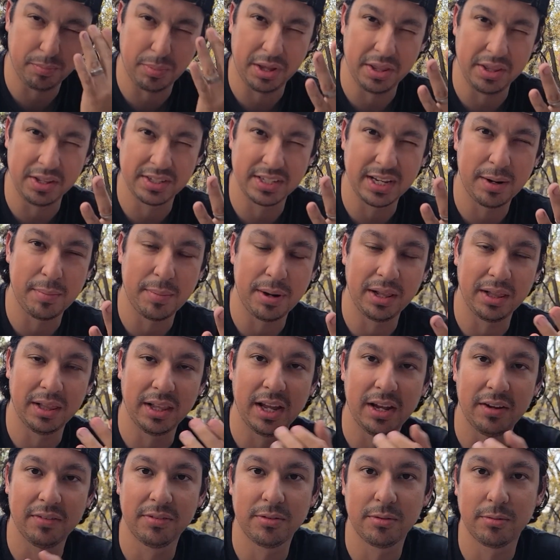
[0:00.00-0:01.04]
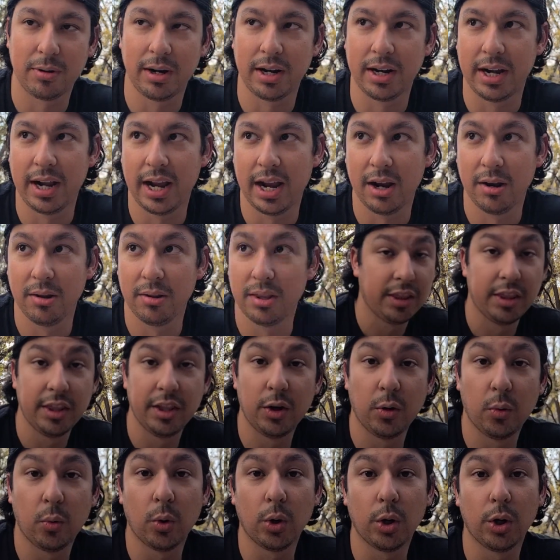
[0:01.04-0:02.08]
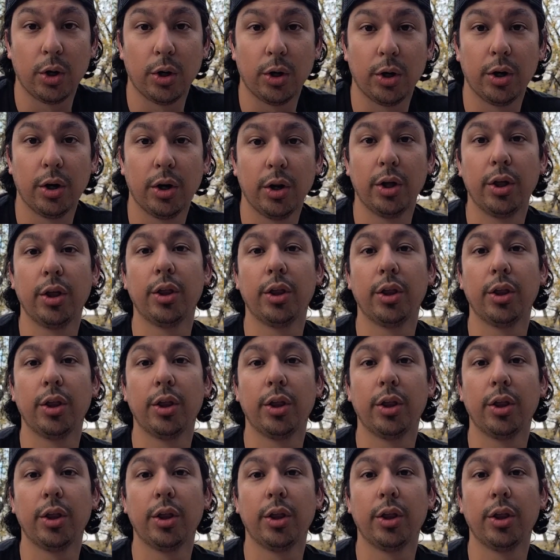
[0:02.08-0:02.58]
by the time I left right now, there were